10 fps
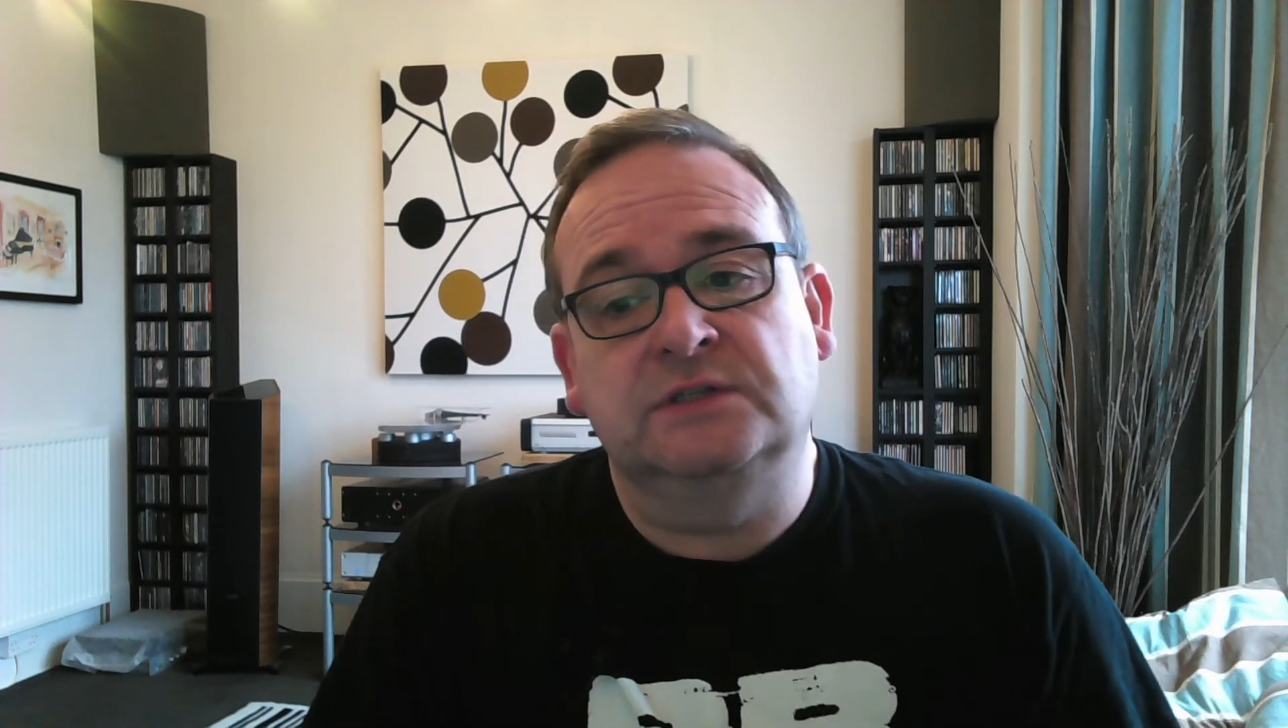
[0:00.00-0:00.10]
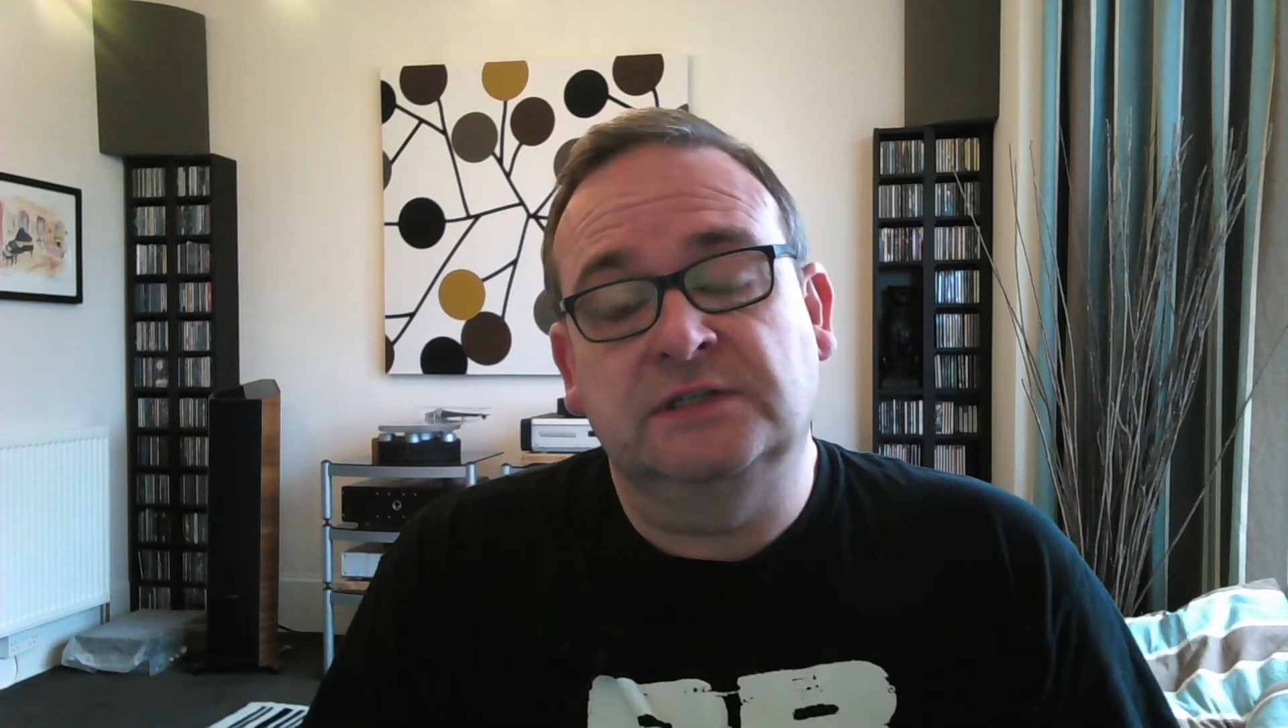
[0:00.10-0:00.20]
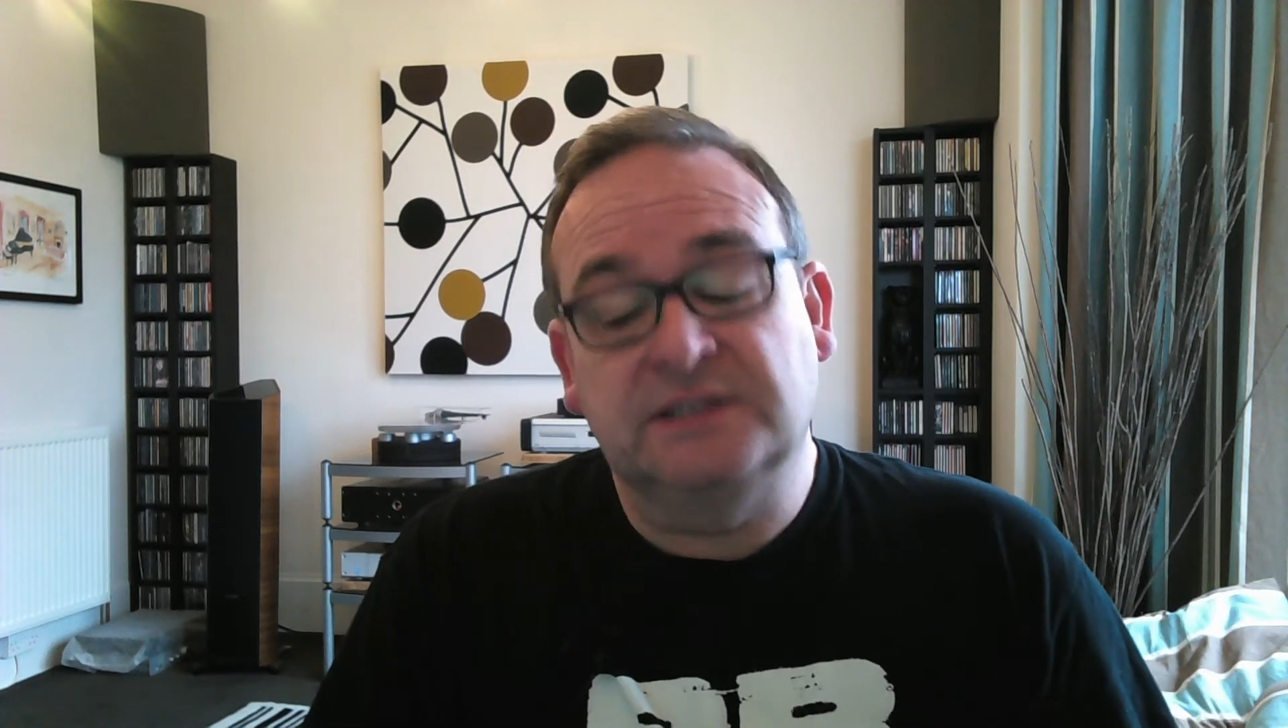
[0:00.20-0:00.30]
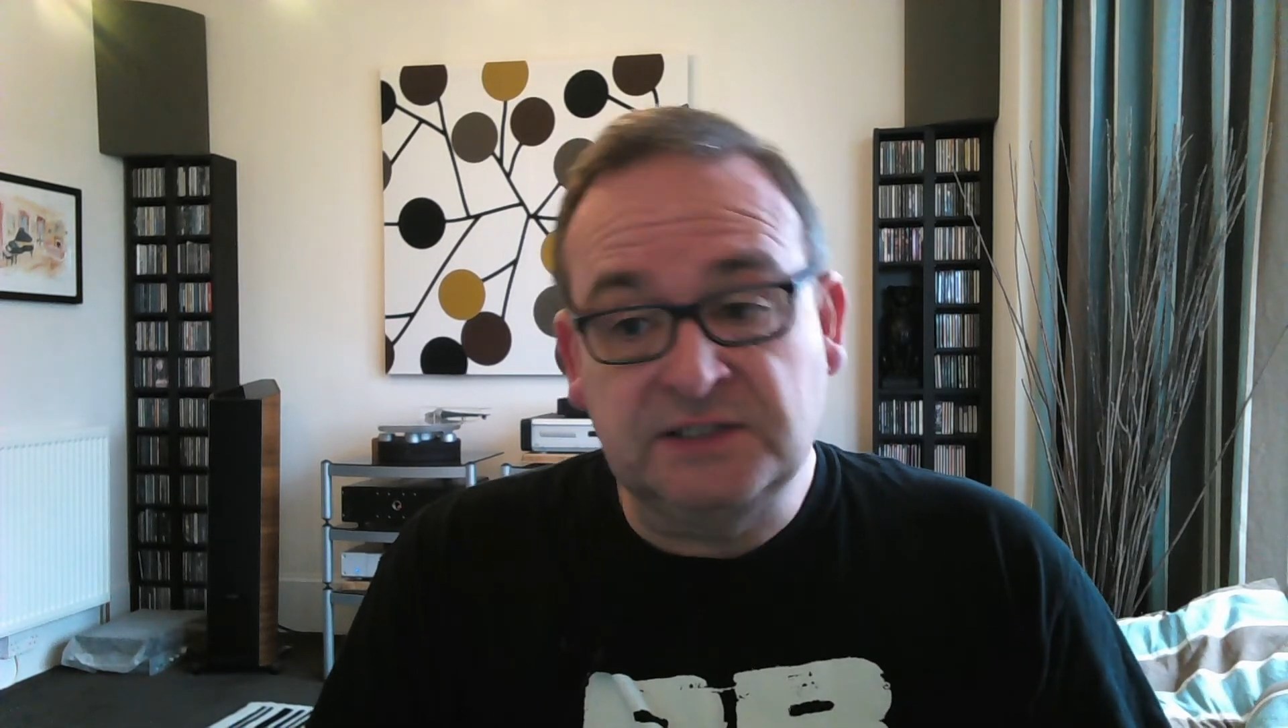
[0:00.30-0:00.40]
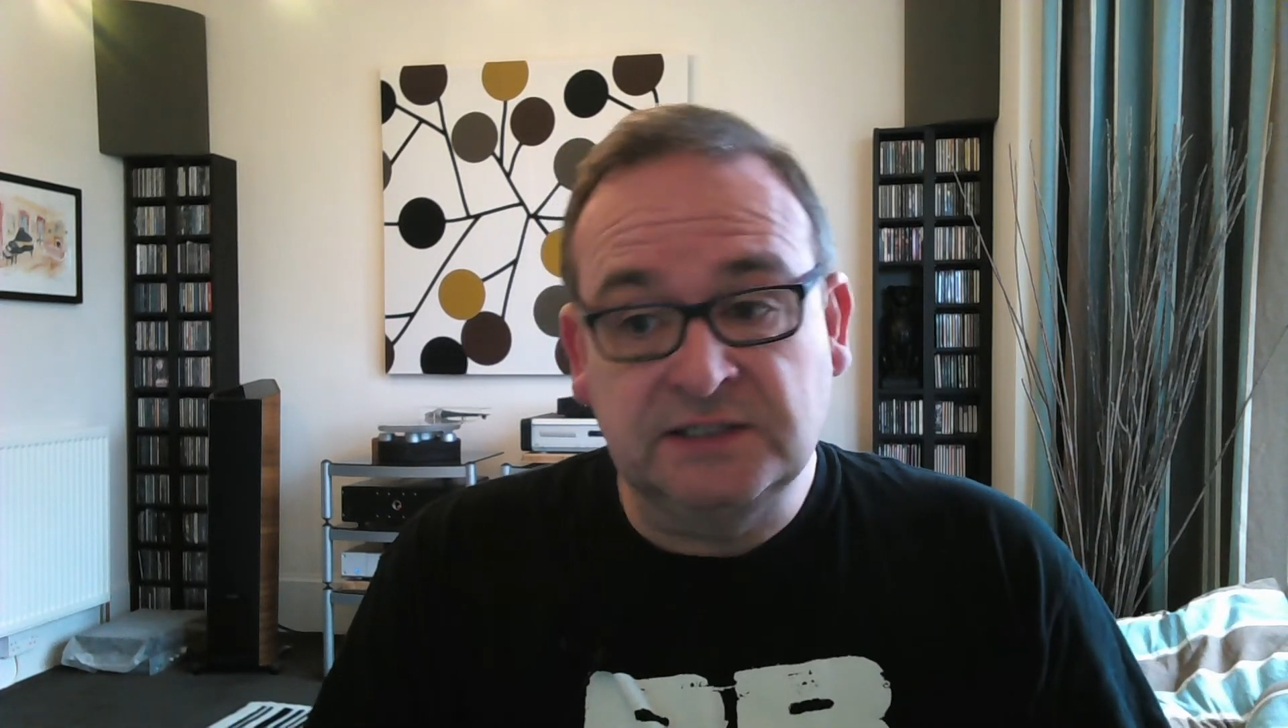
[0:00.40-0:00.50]

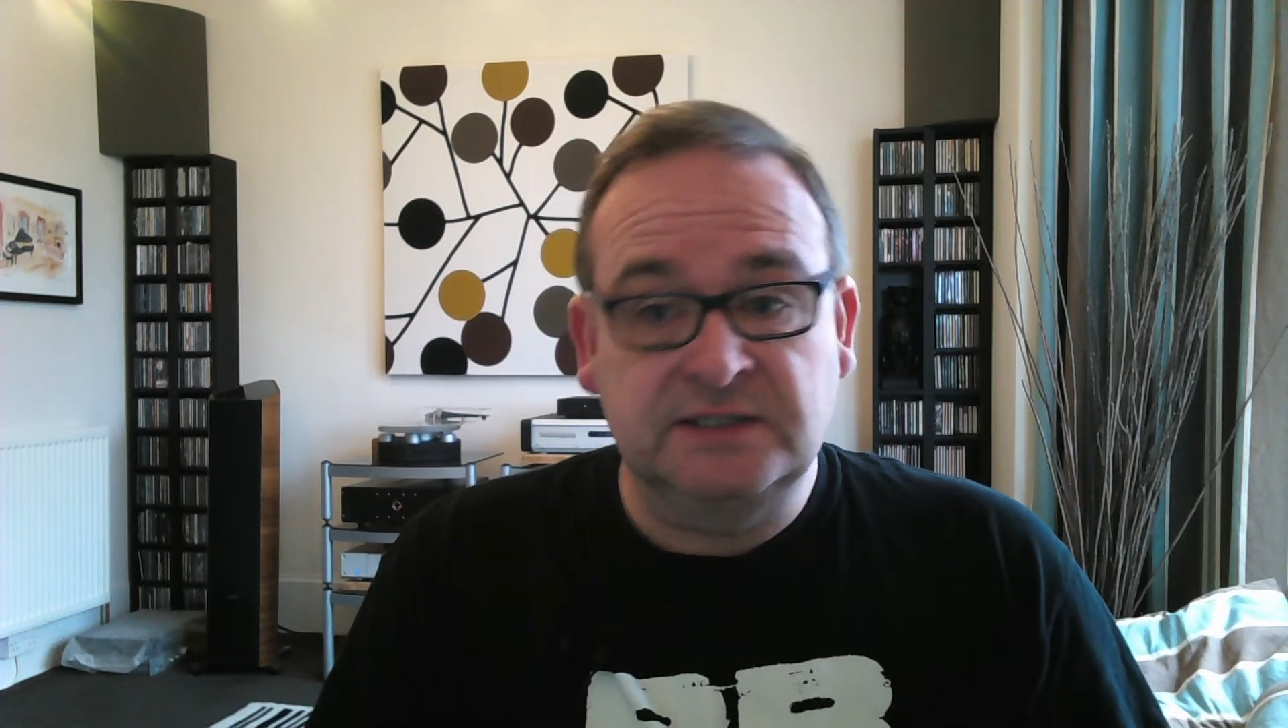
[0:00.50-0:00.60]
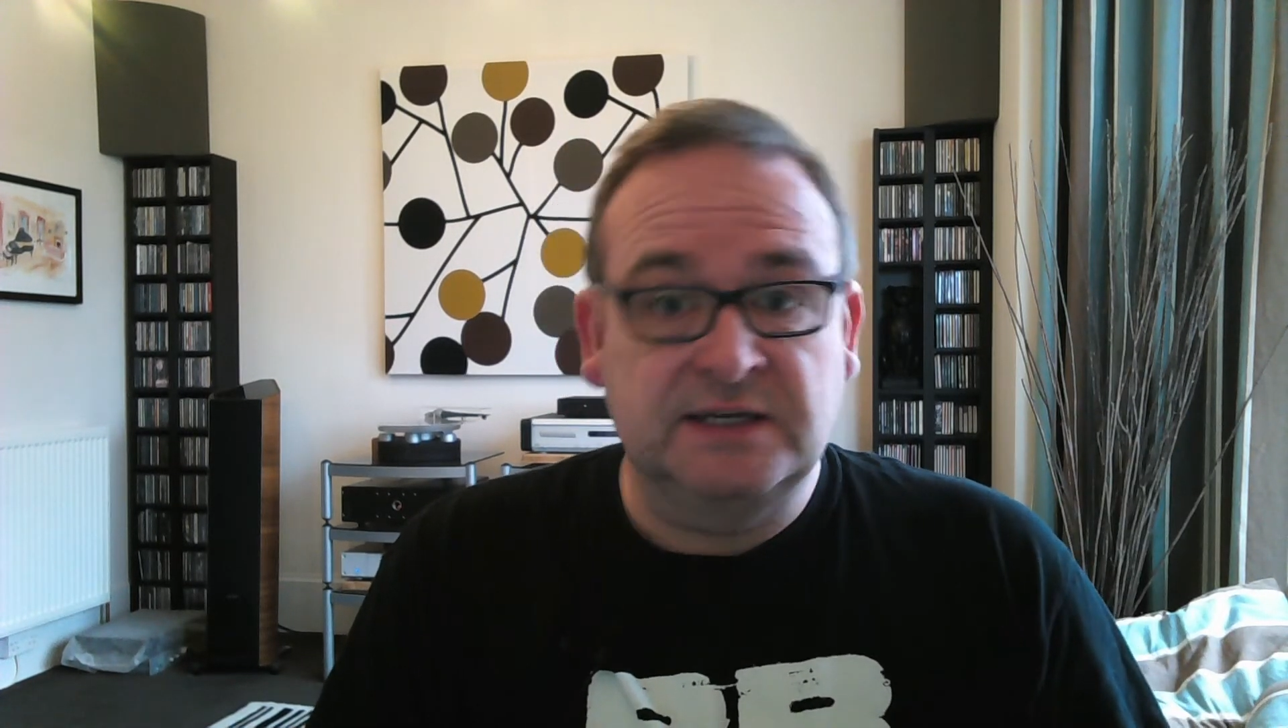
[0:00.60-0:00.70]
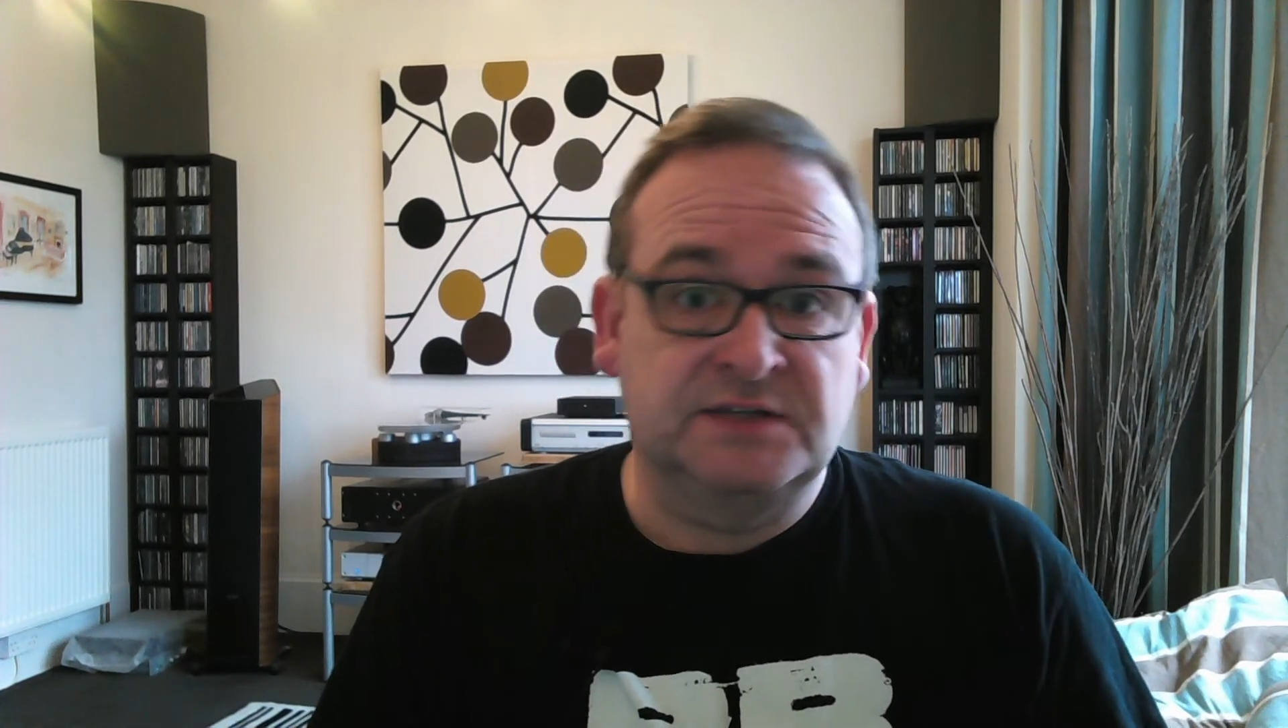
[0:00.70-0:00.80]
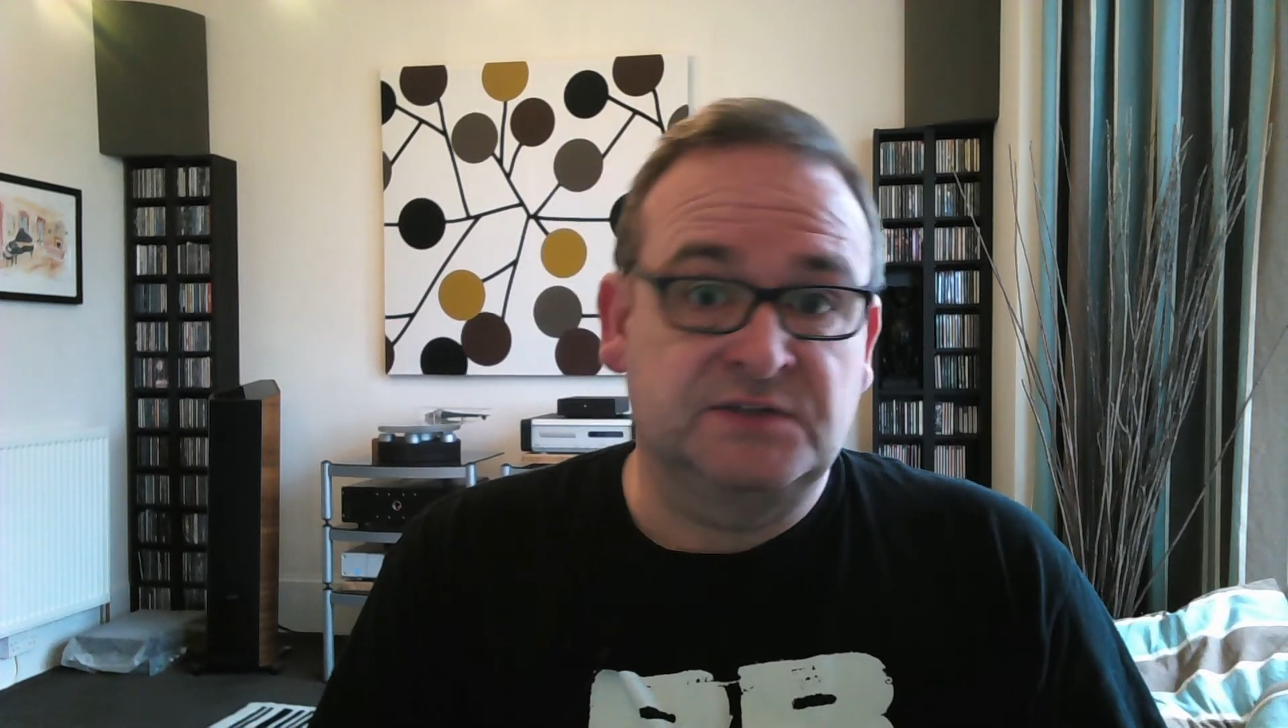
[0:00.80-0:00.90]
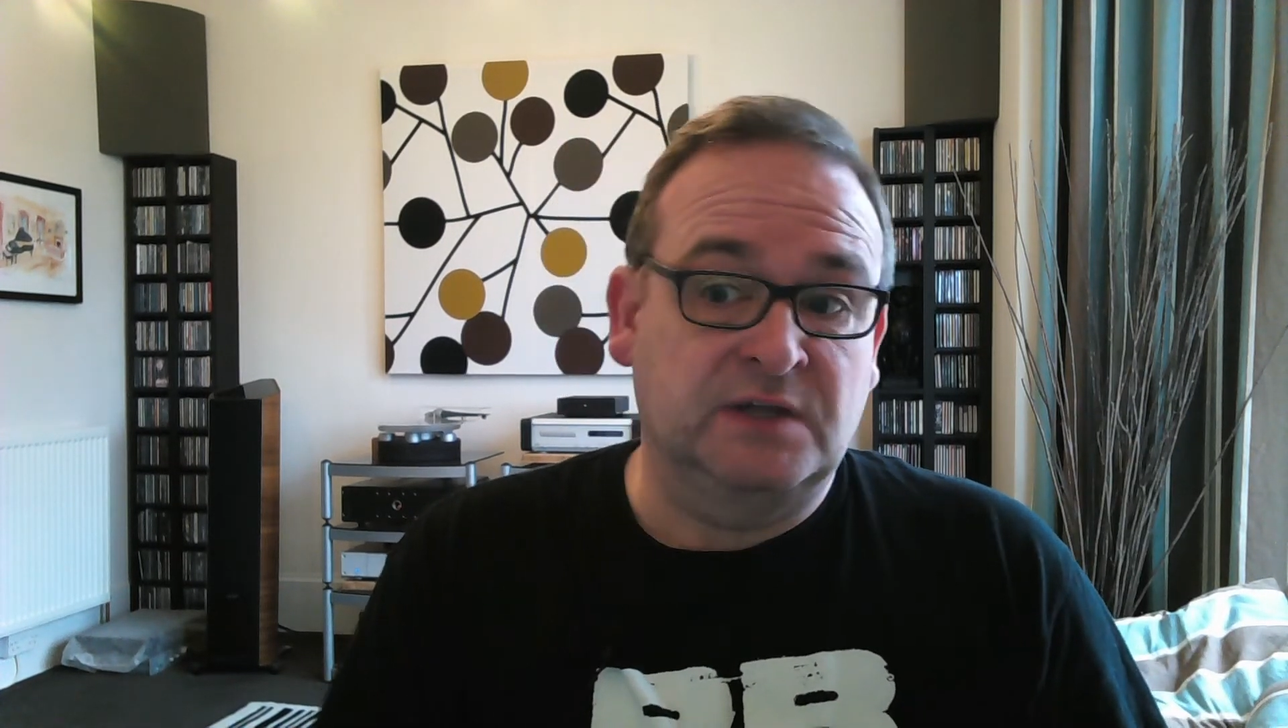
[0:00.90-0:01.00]
listening tests